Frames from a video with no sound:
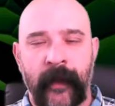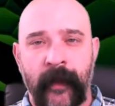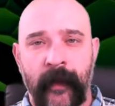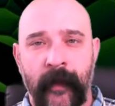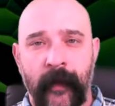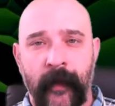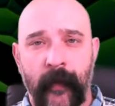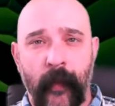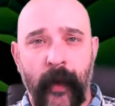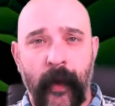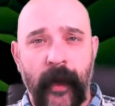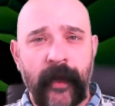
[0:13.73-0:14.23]

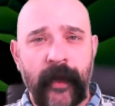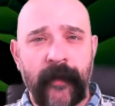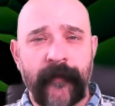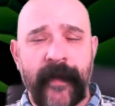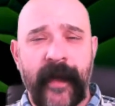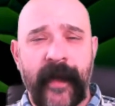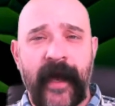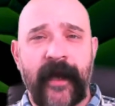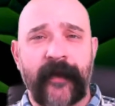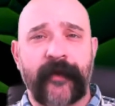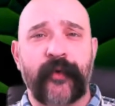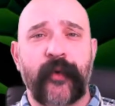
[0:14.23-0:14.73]
Welcome
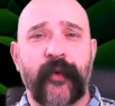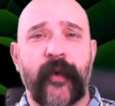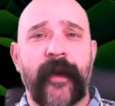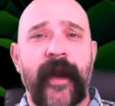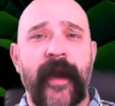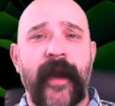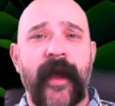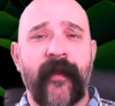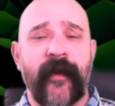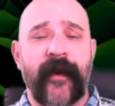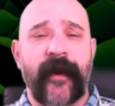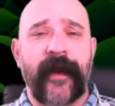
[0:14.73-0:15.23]
back to
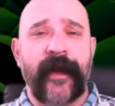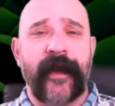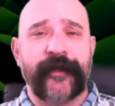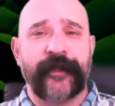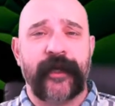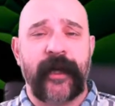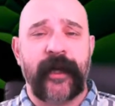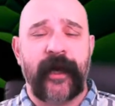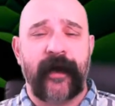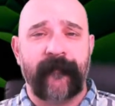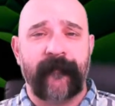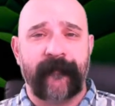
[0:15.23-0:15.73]
another
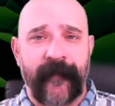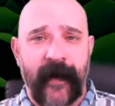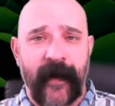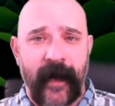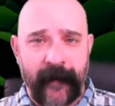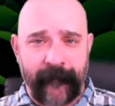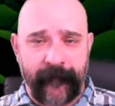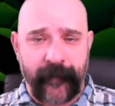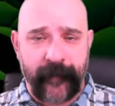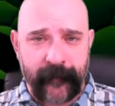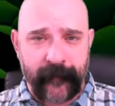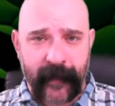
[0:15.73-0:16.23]
edition of
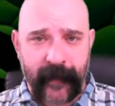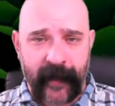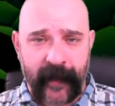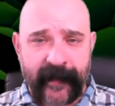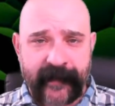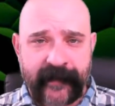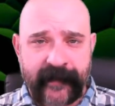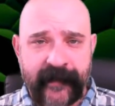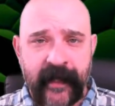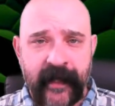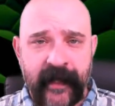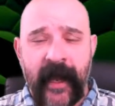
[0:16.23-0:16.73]
Viper
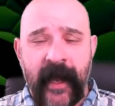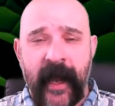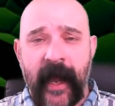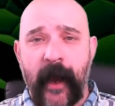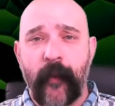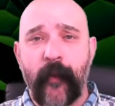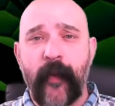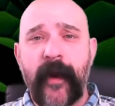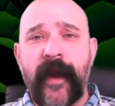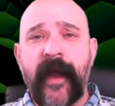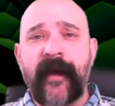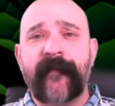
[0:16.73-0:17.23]
Bites, and
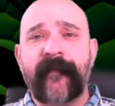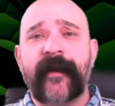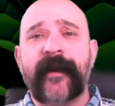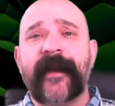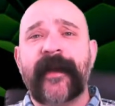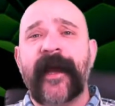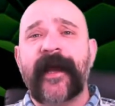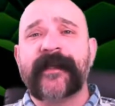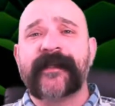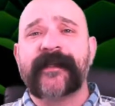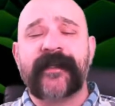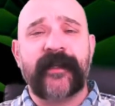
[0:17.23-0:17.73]
we have a
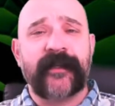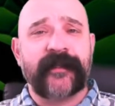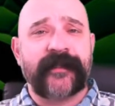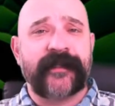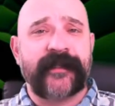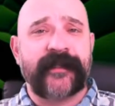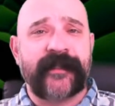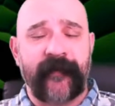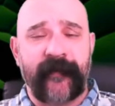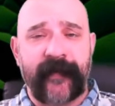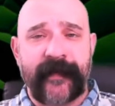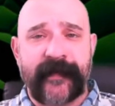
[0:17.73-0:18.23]
nice little
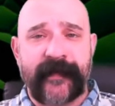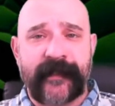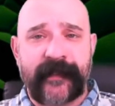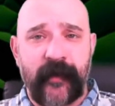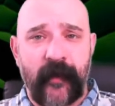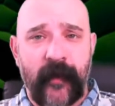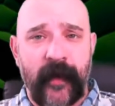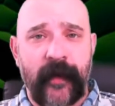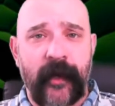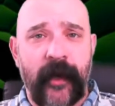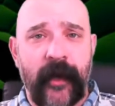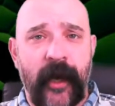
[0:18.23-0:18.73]
series
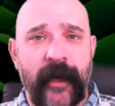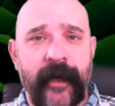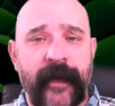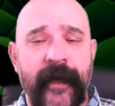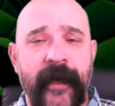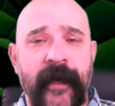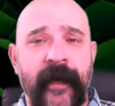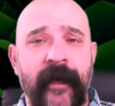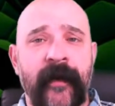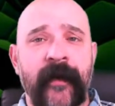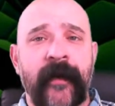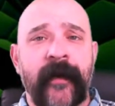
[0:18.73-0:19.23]
going on
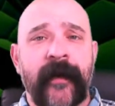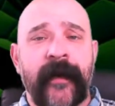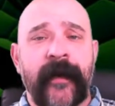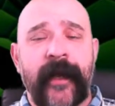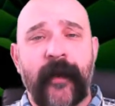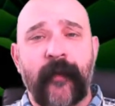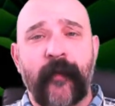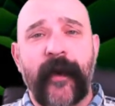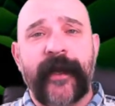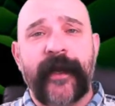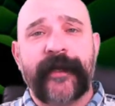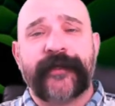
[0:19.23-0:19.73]
here
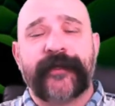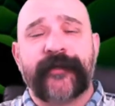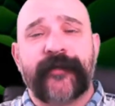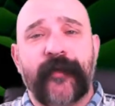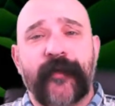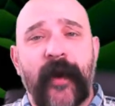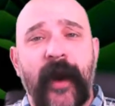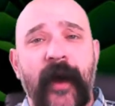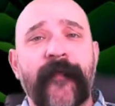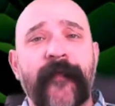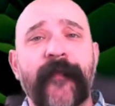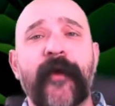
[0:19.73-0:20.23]
in which
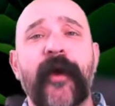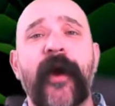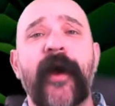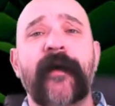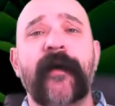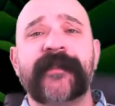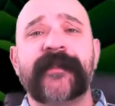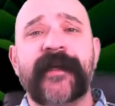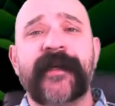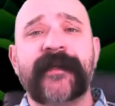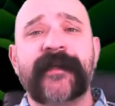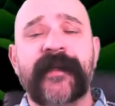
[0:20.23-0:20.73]
throughout the
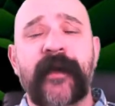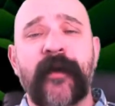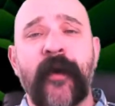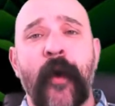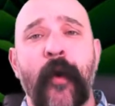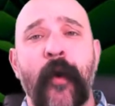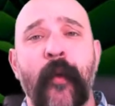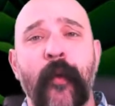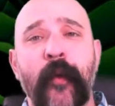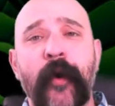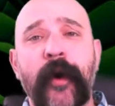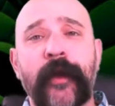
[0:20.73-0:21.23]
offseason,
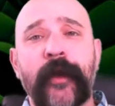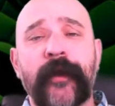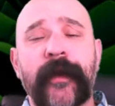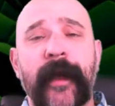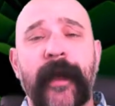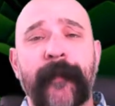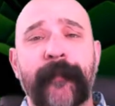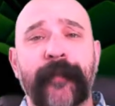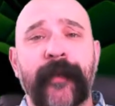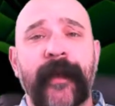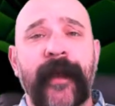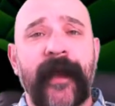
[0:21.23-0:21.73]
we're going to look
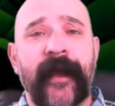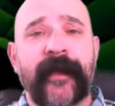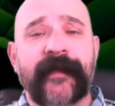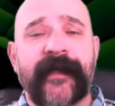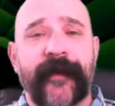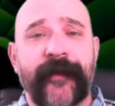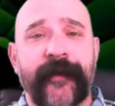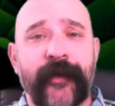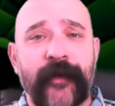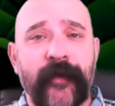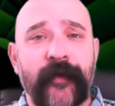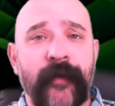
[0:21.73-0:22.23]
at players
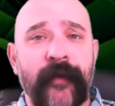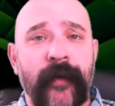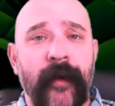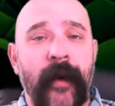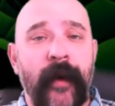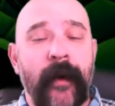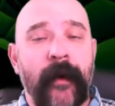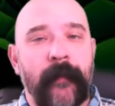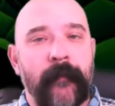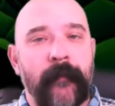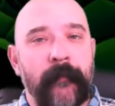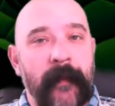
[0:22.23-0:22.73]
that you
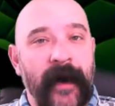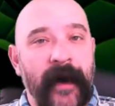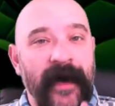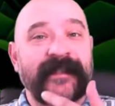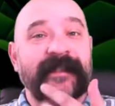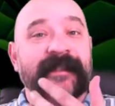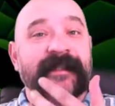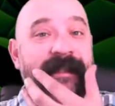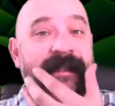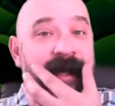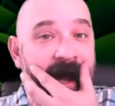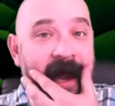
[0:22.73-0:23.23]

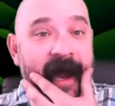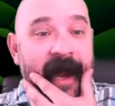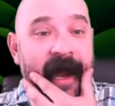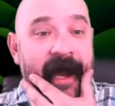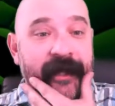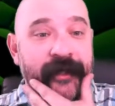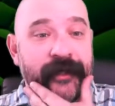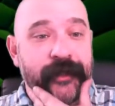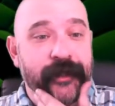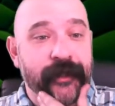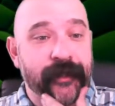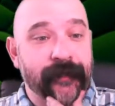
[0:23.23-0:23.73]
must
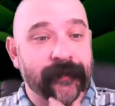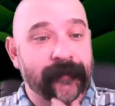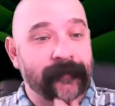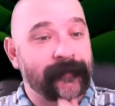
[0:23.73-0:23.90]
stash